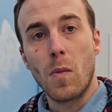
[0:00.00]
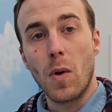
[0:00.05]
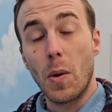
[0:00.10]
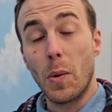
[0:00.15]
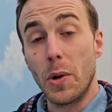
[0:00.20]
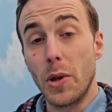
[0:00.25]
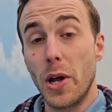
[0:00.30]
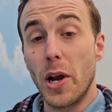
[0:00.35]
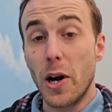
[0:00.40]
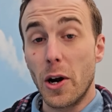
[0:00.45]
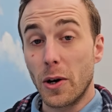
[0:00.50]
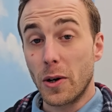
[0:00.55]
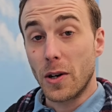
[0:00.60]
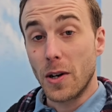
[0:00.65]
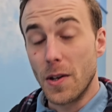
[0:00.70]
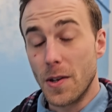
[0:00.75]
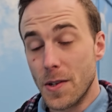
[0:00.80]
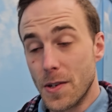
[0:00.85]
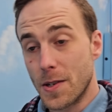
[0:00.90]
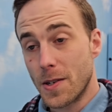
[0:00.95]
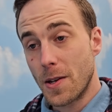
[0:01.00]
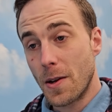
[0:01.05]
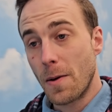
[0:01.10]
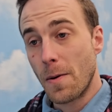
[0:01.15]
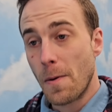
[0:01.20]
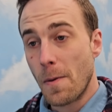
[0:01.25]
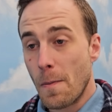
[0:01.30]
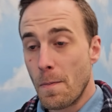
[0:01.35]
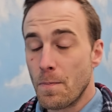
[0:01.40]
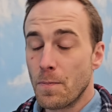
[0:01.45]
over there because
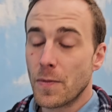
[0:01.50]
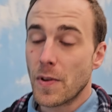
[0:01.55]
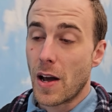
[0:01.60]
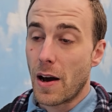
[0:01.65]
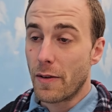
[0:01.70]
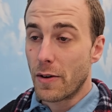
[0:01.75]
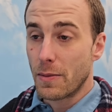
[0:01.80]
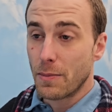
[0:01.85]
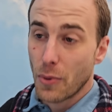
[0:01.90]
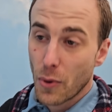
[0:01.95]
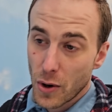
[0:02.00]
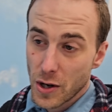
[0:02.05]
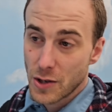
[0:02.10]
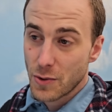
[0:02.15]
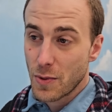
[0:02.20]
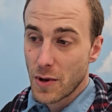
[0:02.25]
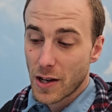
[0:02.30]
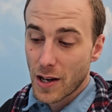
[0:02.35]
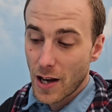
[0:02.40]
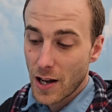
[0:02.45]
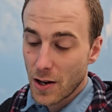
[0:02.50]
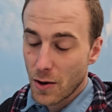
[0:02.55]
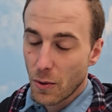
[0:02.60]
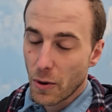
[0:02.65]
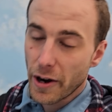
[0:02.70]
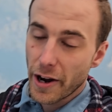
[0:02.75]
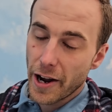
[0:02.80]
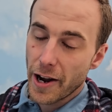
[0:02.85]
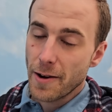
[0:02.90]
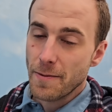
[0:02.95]
having a boys weekend
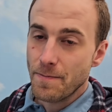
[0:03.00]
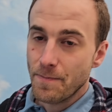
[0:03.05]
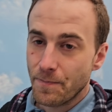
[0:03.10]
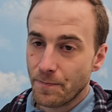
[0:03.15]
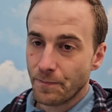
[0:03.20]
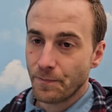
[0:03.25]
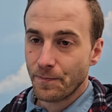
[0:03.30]
away.